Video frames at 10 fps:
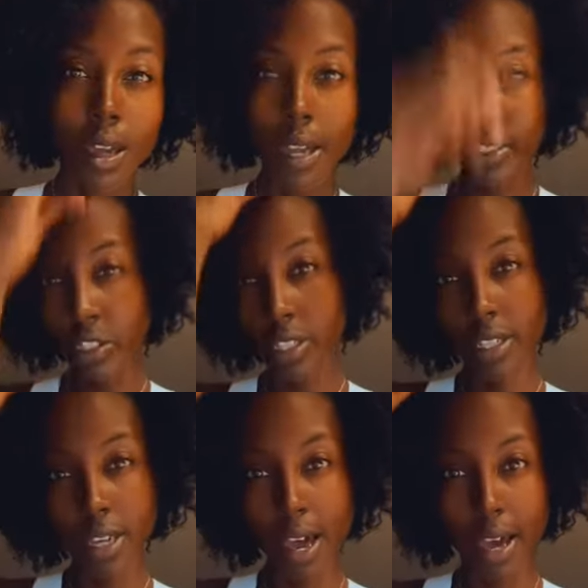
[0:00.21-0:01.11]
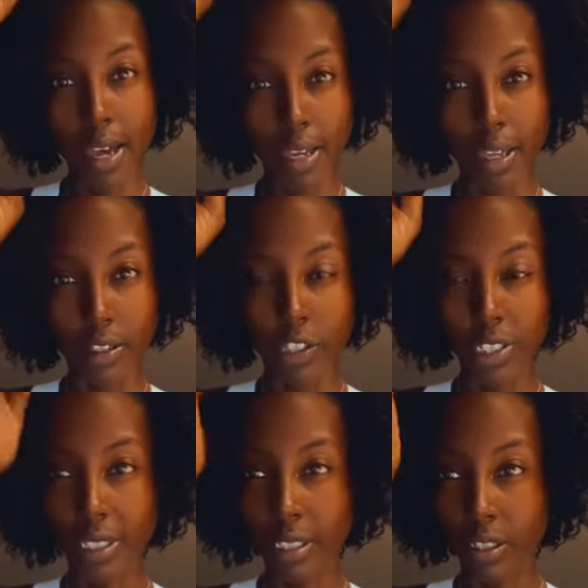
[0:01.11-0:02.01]
Angie, I
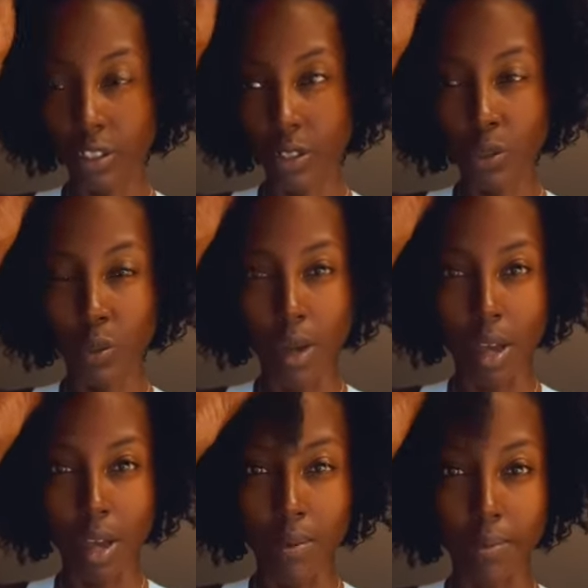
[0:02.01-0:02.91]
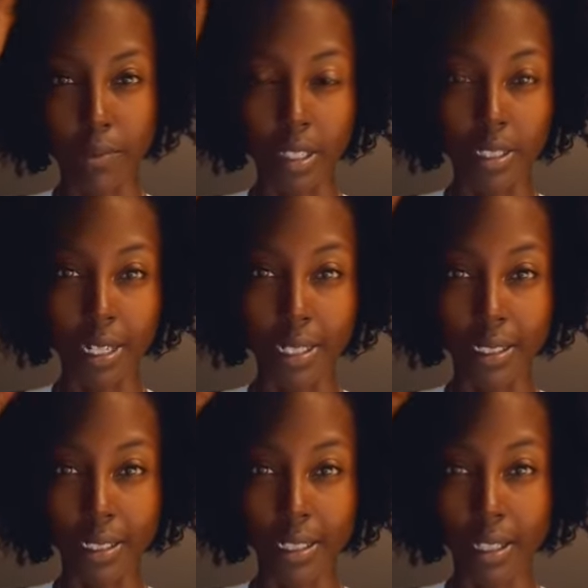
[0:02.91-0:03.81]
just listened to um, this
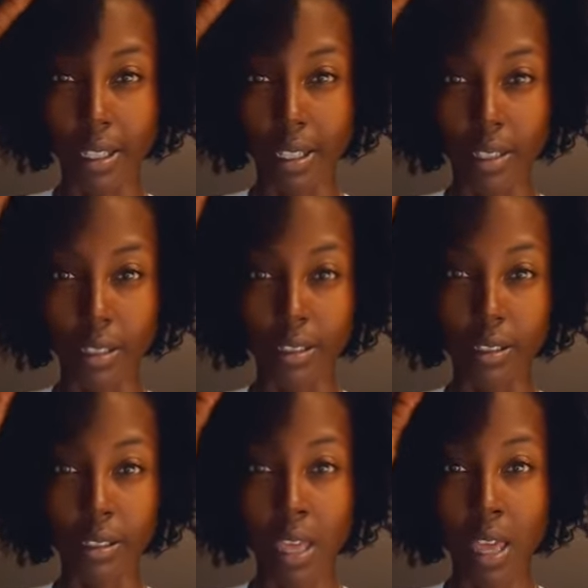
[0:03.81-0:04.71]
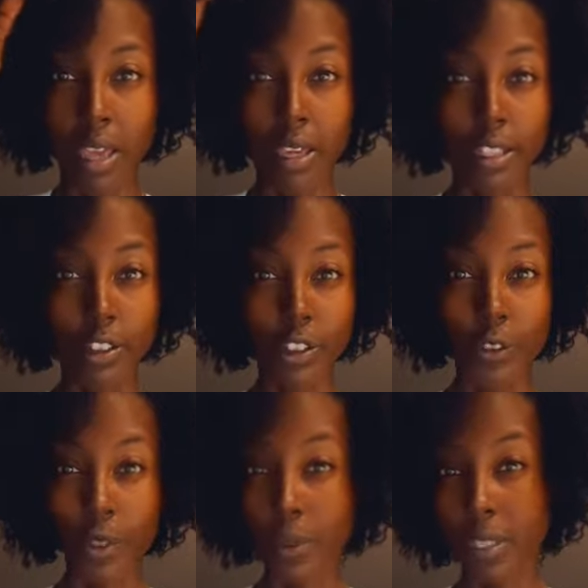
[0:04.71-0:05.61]
19 Keys
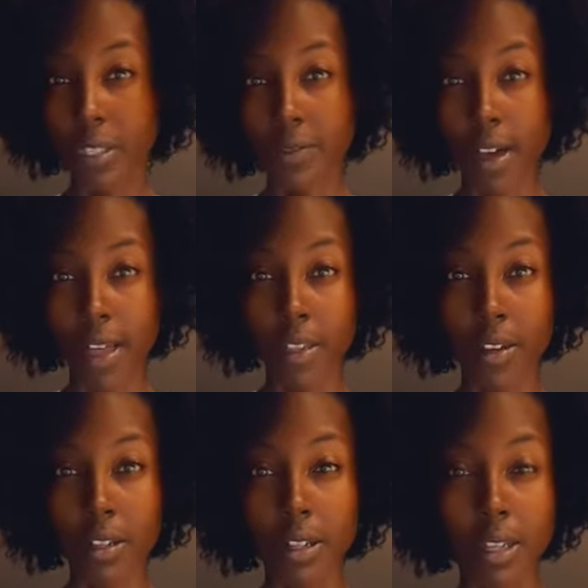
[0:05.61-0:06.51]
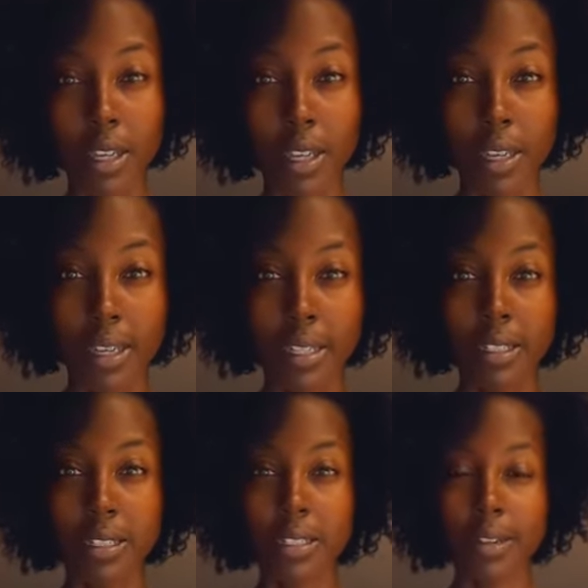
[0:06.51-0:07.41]
interview with his father,
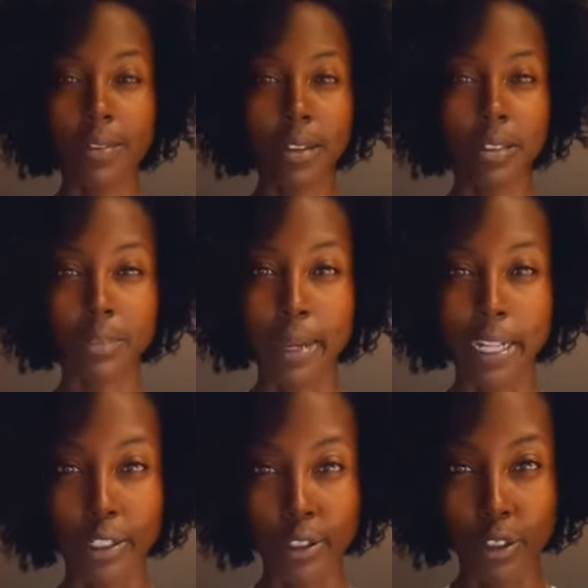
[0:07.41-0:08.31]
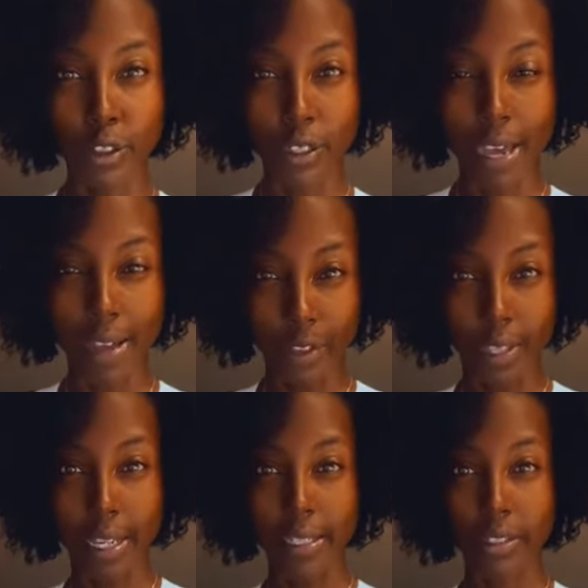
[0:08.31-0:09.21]
and I felt inspired after
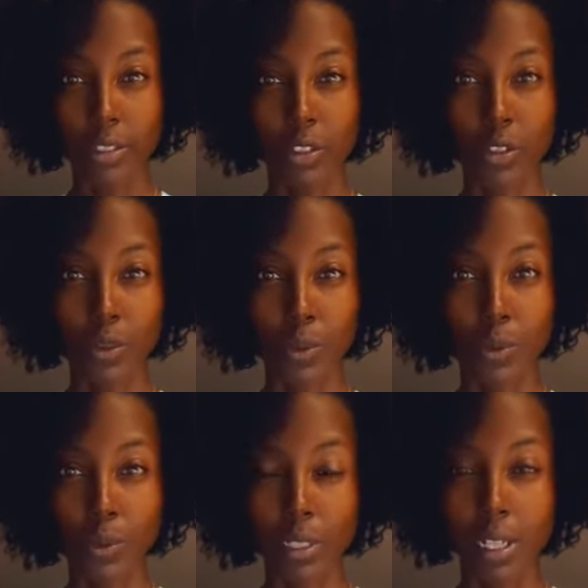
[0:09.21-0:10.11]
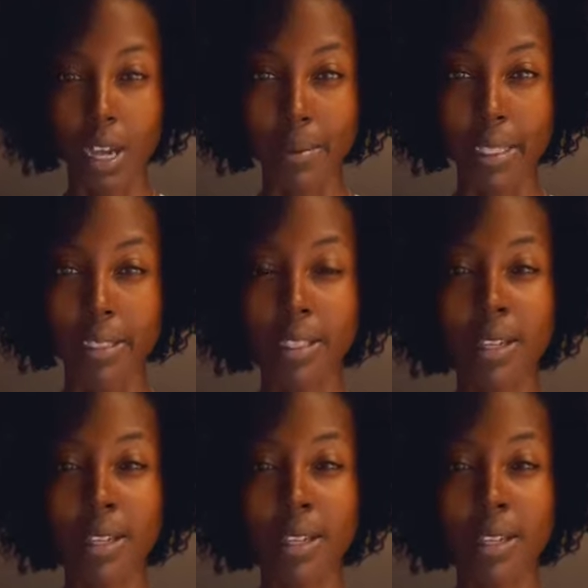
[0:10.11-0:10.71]
that to to comment